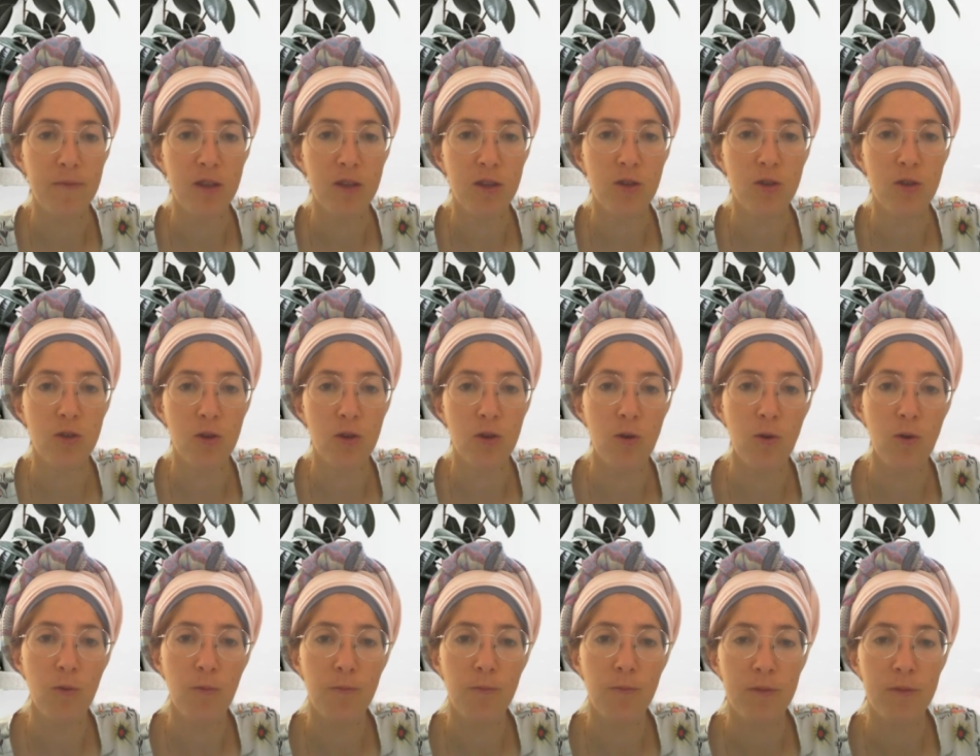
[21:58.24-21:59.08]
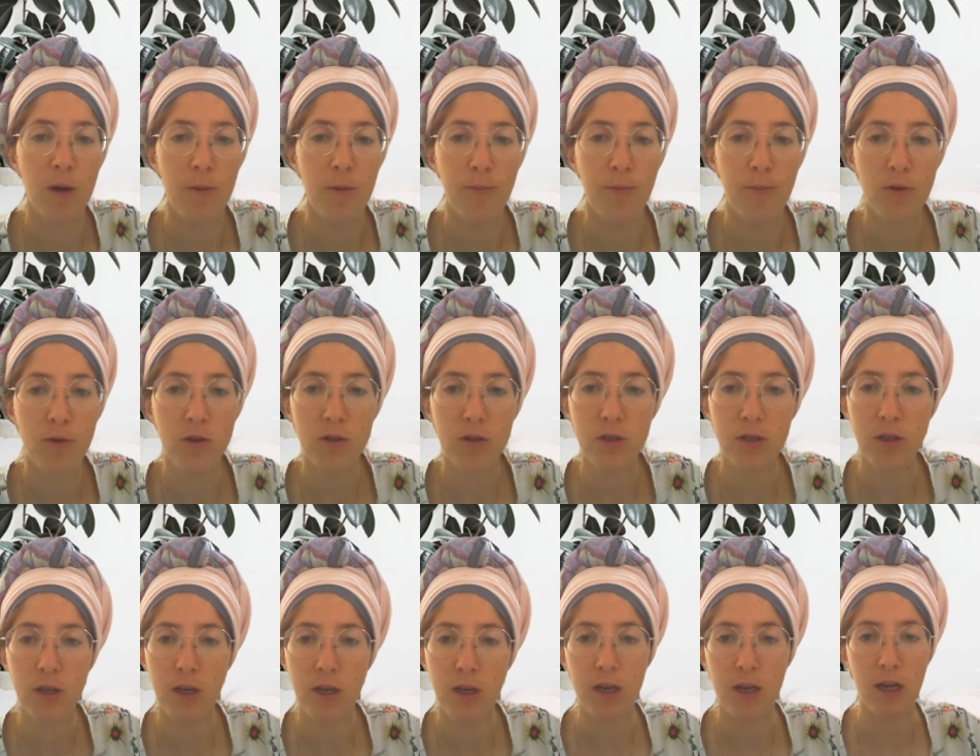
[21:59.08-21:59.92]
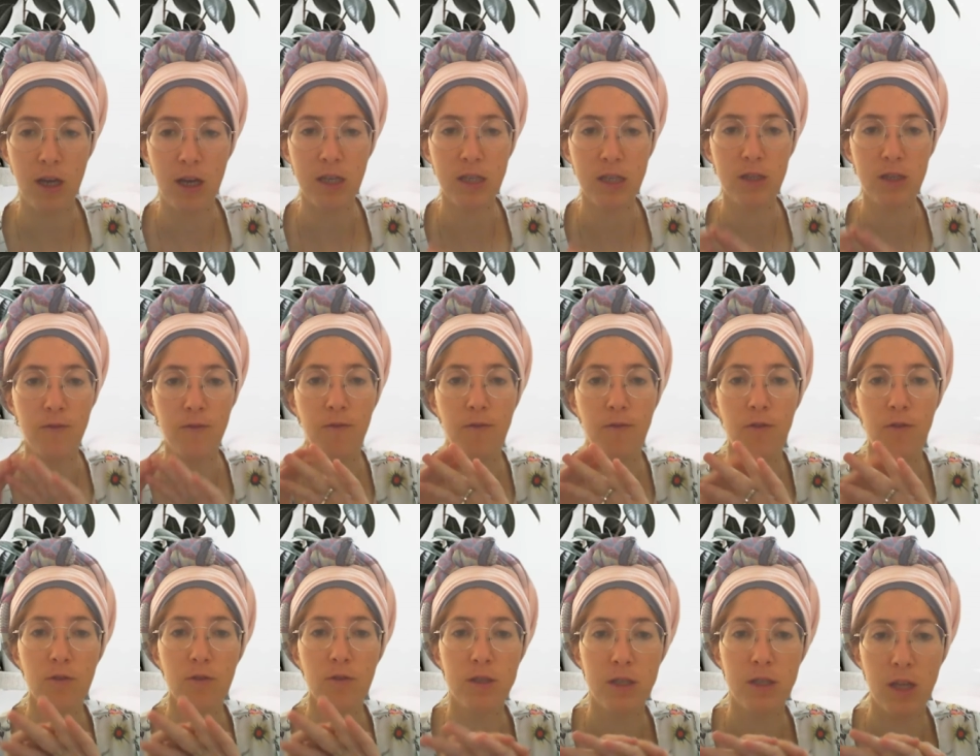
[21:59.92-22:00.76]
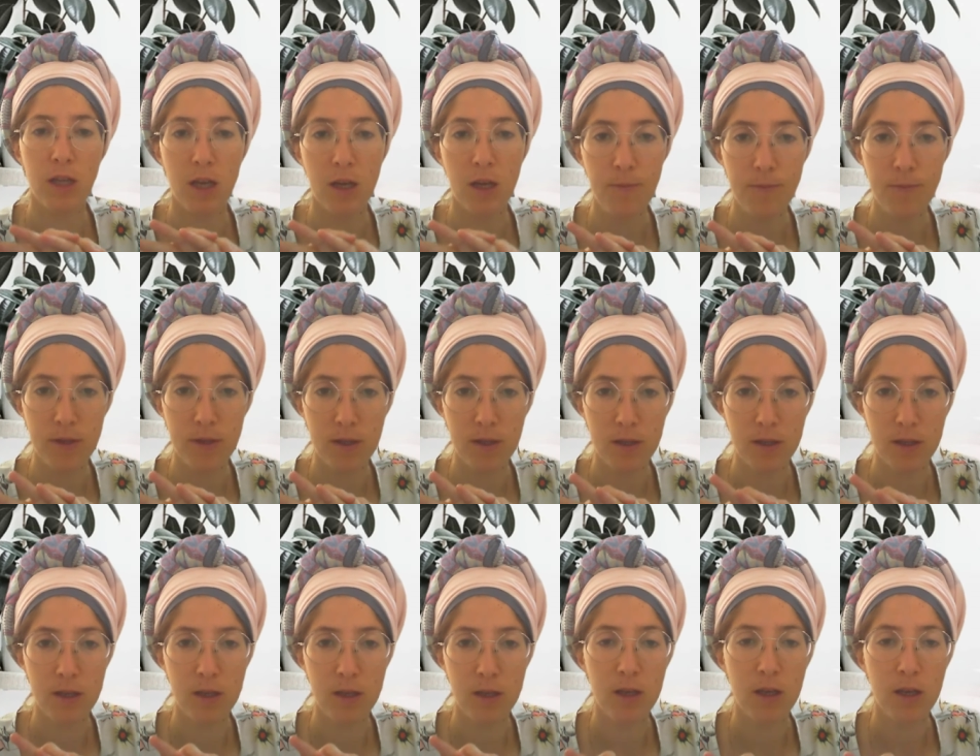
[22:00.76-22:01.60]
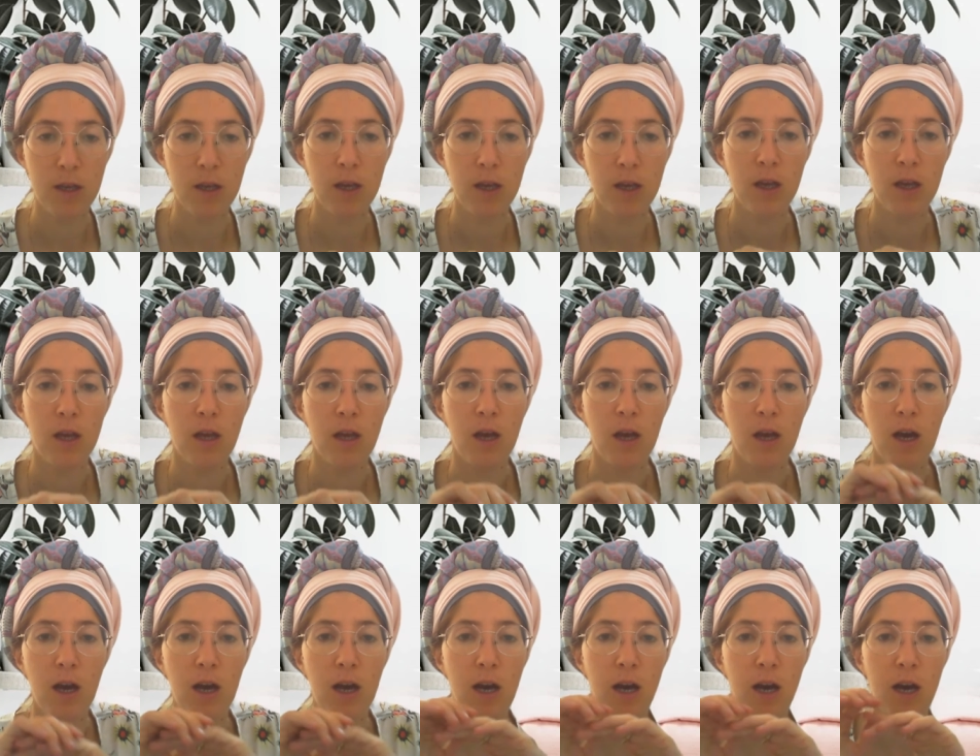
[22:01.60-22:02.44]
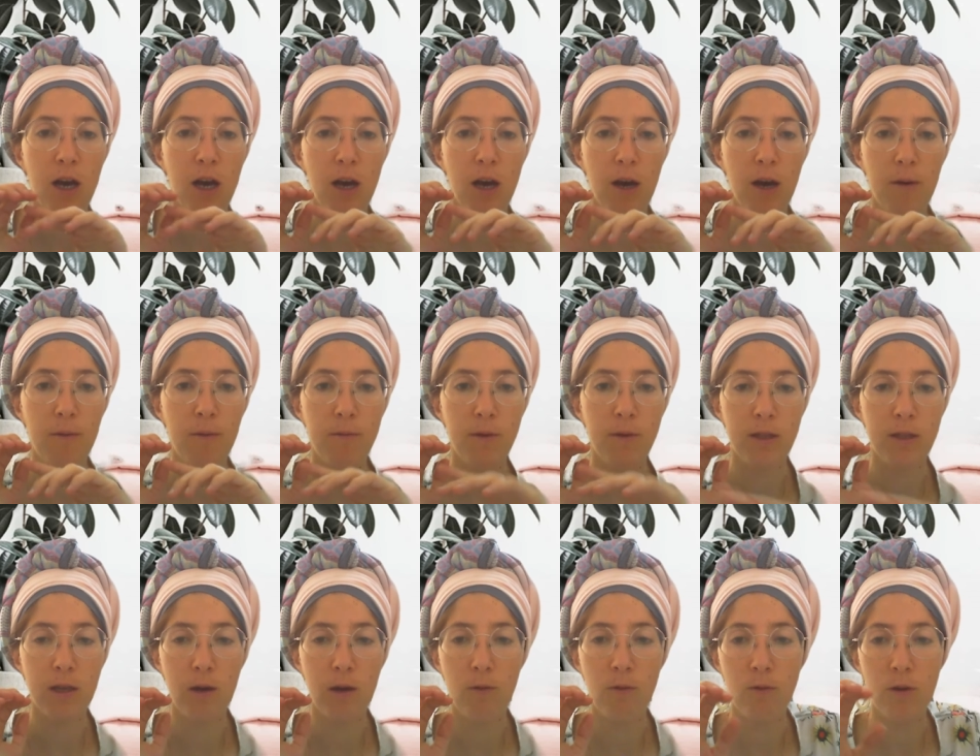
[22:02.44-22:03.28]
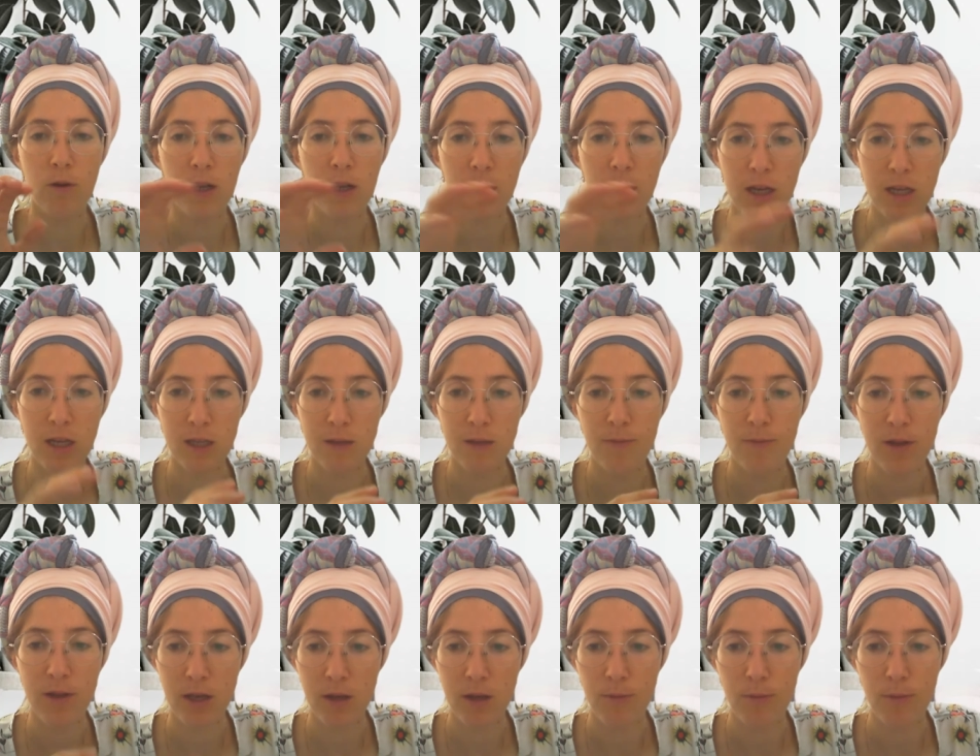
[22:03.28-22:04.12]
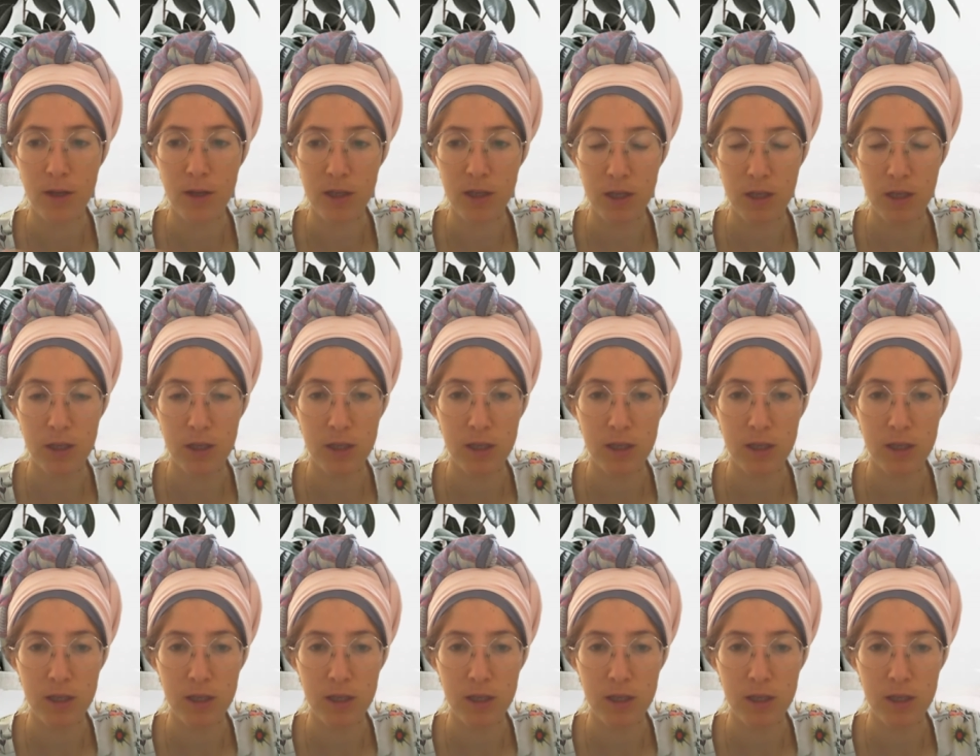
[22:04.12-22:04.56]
So the approach has 4 steps, and I will explain about each